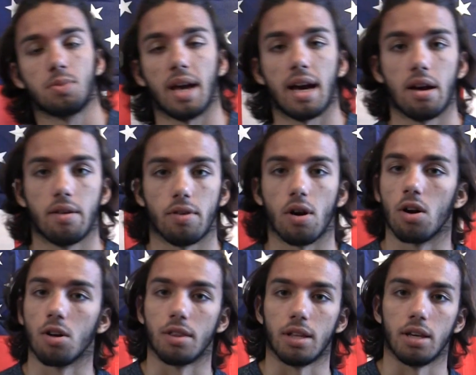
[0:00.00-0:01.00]
we have
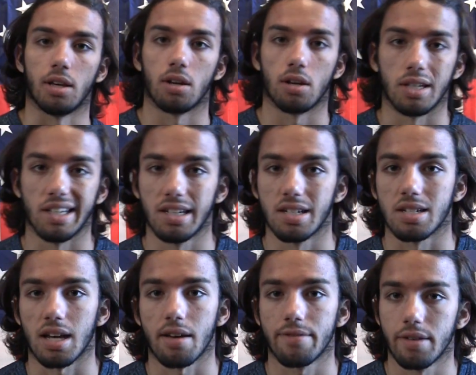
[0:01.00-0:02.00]
are the
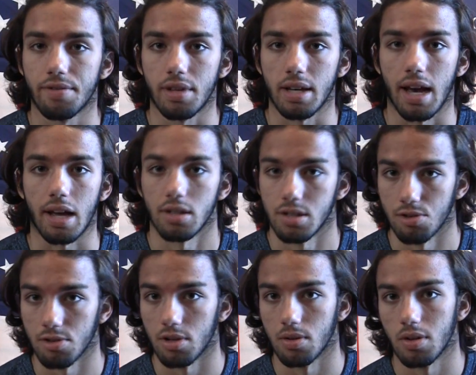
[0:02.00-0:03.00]
Adidas F50
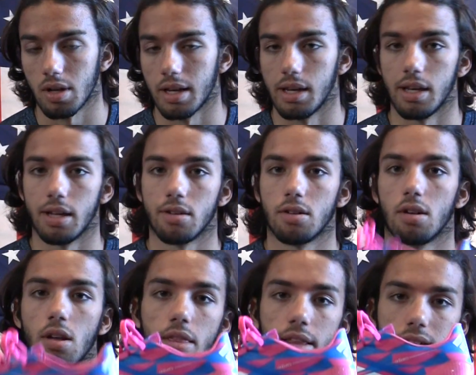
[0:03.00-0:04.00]
Adizero in
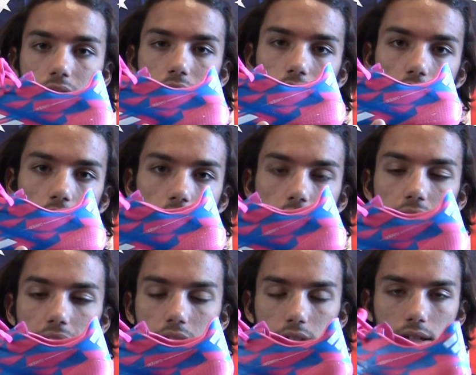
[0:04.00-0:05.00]
this cotton
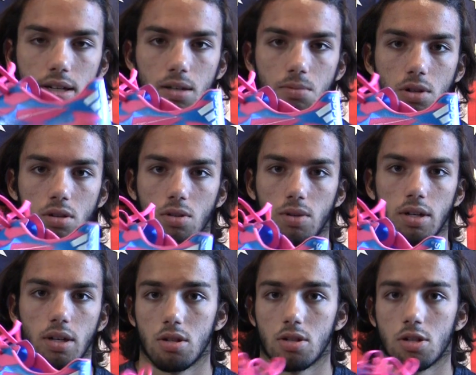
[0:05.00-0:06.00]
candy type colorway.
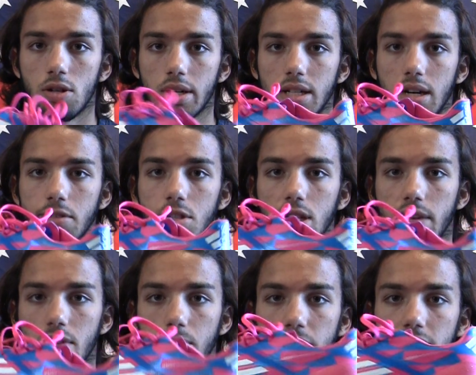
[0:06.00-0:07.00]
So guys, obviously you have
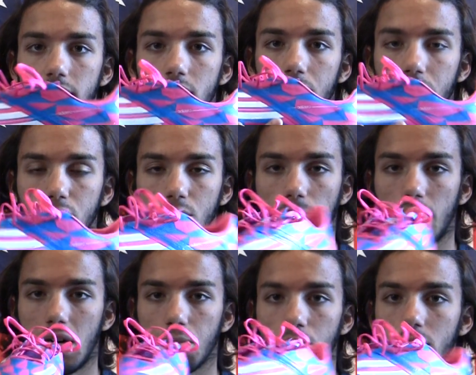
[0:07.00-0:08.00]
the pink and the blue
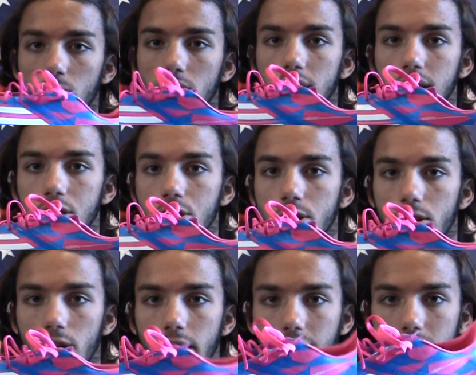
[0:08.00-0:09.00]
pop really well against each
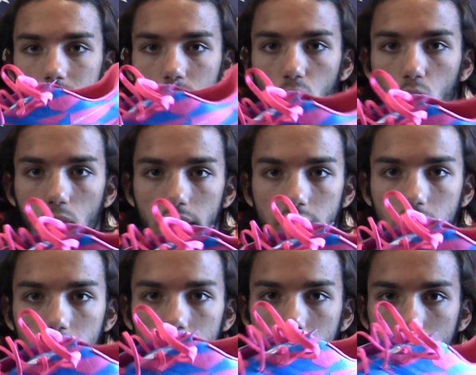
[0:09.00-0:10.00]
other. I think it's the white
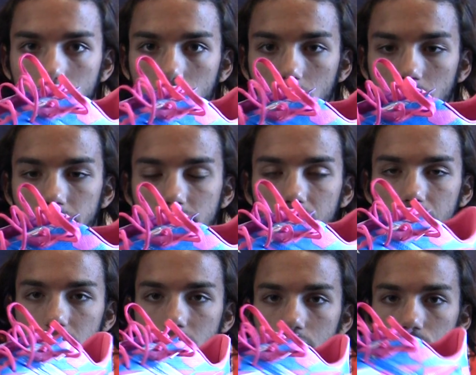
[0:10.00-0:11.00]
that makes up the
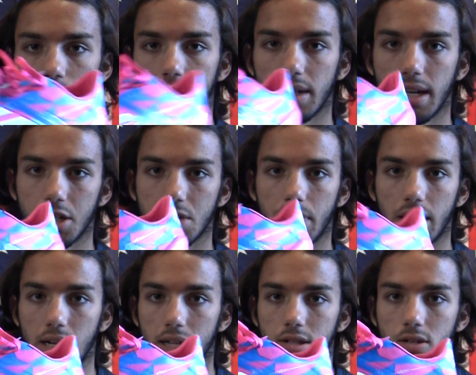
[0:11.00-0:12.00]
Adidas stripes that catches my
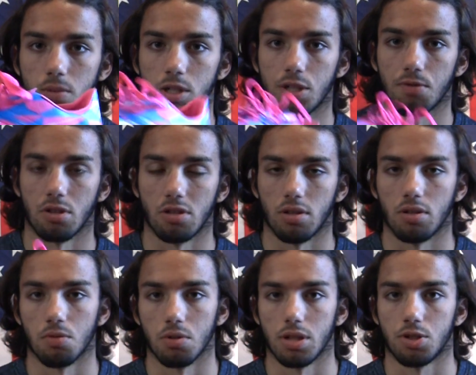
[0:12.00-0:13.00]
eye so much and
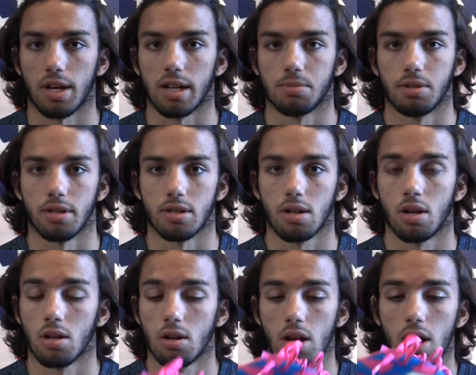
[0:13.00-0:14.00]
really attracts me to this
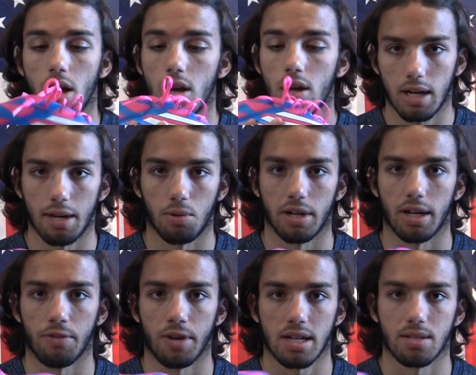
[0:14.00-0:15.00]
color. I wanted to
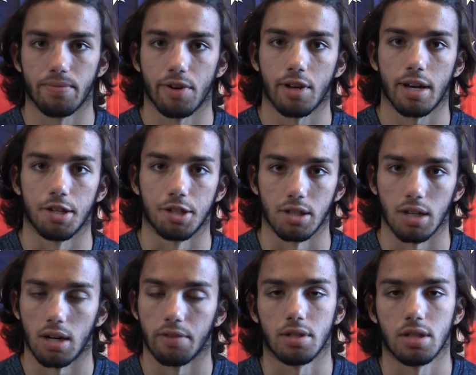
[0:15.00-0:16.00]
give you guys some variation.
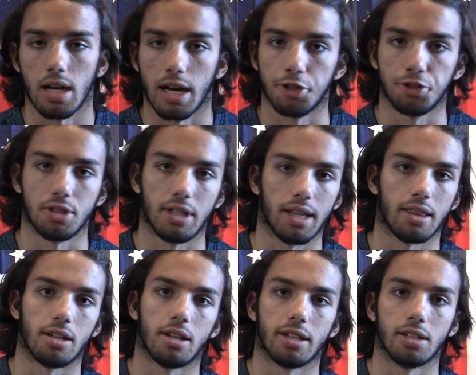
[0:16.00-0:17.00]
Obviously, I usually take
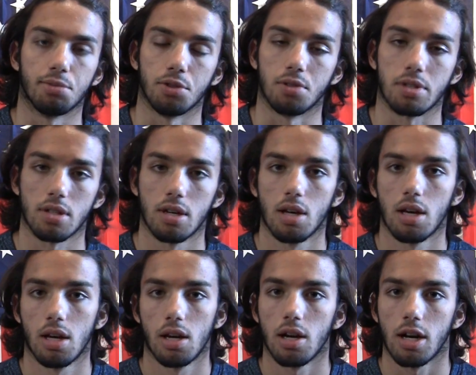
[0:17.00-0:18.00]
the Nike boots,
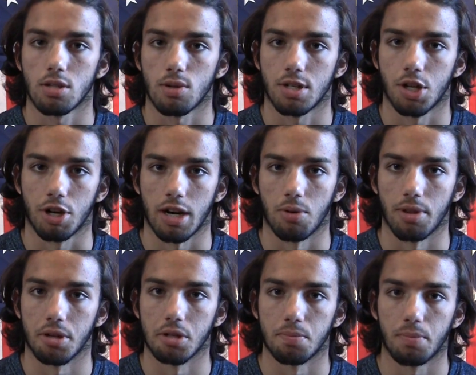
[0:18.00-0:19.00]
so I started out with
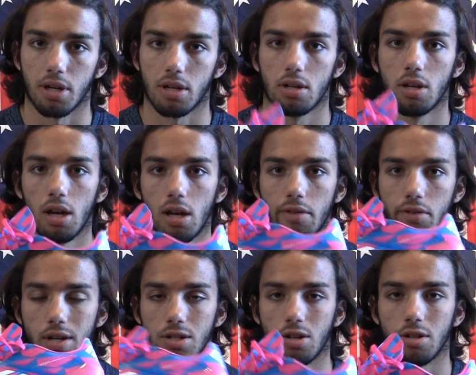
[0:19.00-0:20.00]
those. But if
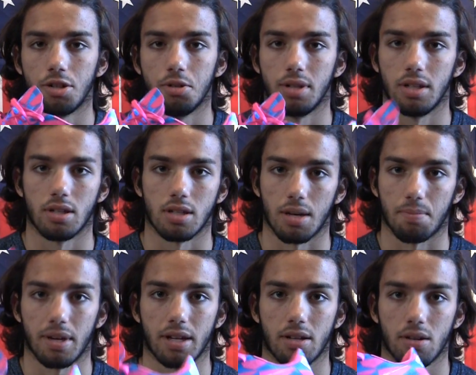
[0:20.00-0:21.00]
you guys are into Adidas, I
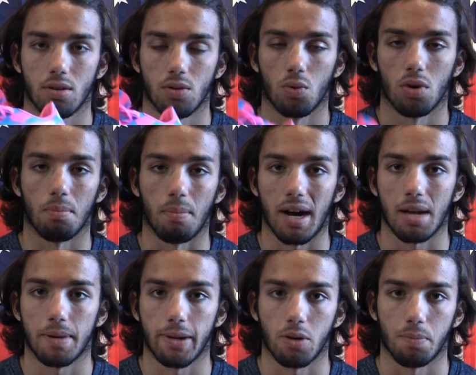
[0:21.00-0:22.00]
picked what my
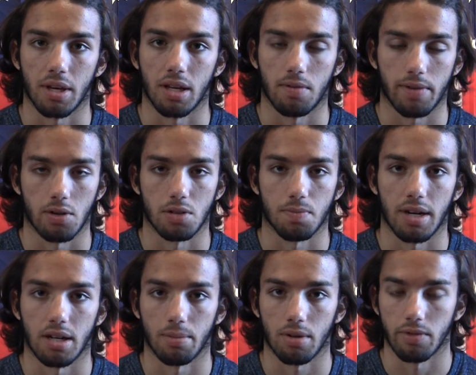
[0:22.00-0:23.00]
pick would be if I was
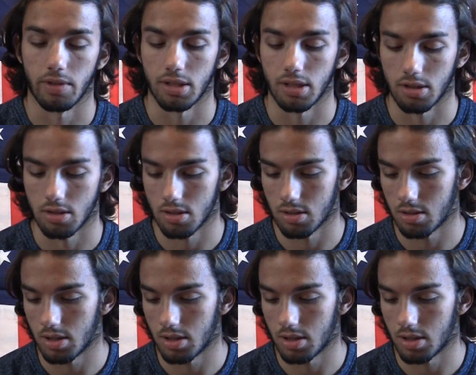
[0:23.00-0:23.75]
buying a pair of Adidas.